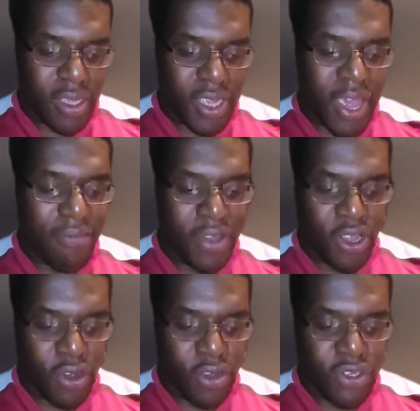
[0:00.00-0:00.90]
You get
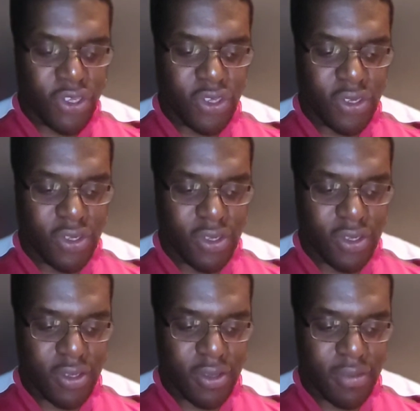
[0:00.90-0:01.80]
videos
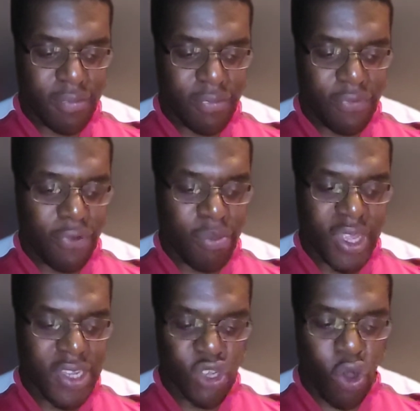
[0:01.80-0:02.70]
from
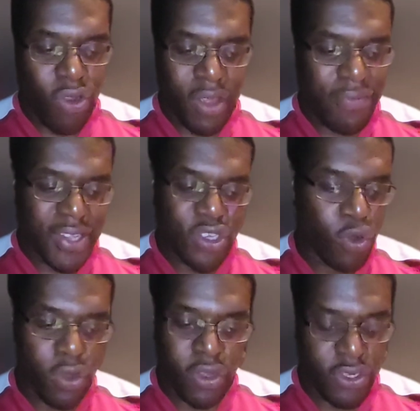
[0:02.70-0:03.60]
these OnlyFans
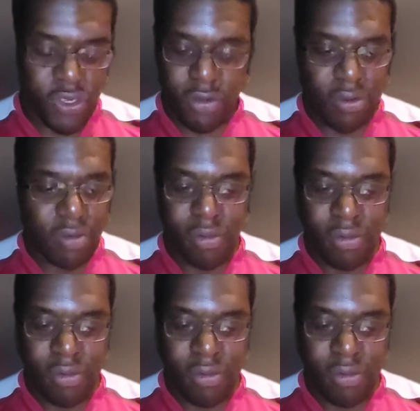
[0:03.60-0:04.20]
hookers.